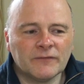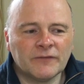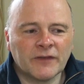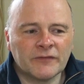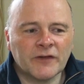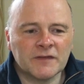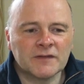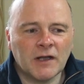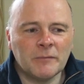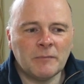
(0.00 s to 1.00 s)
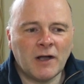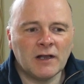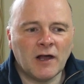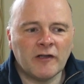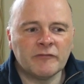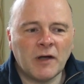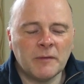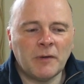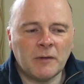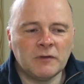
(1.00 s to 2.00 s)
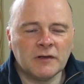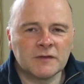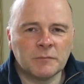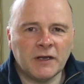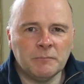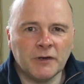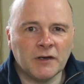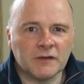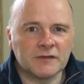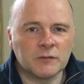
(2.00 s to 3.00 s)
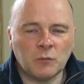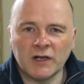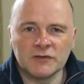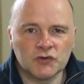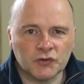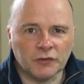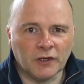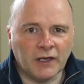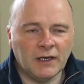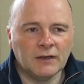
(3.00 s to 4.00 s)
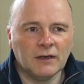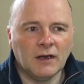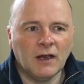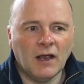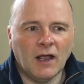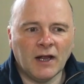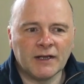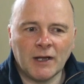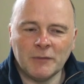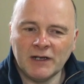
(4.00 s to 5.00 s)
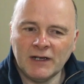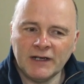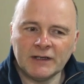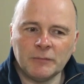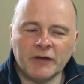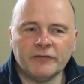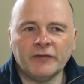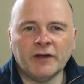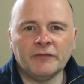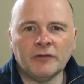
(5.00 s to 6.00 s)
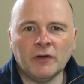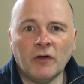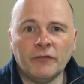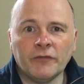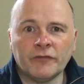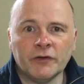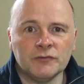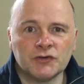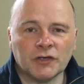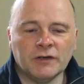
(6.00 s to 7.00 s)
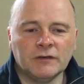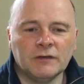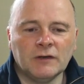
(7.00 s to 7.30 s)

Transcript: for the first time in my life, my bubble has been burst well and truly, and I'm a little bit fearful of the future.